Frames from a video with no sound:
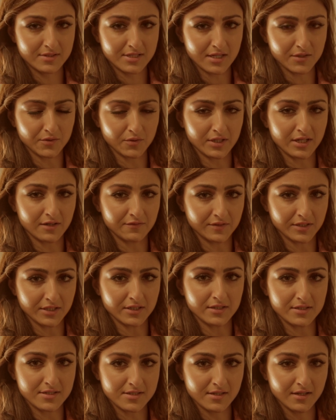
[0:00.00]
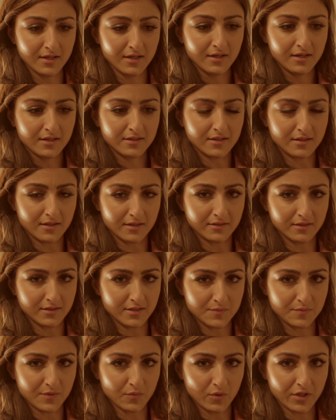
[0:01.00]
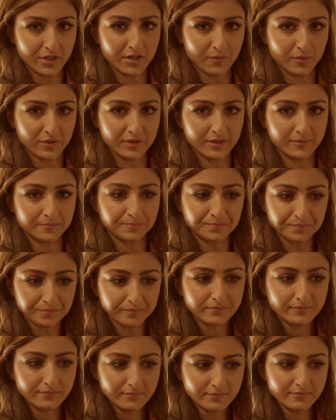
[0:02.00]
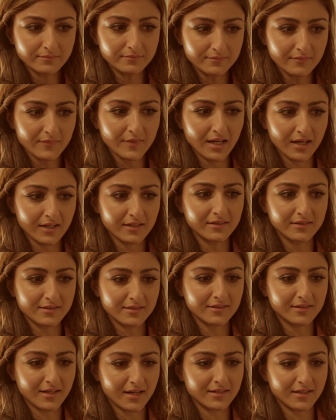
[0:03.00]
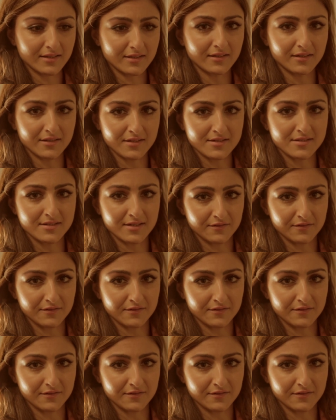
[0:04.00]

ten or eleven years that Anhad has been working with them. And that I think is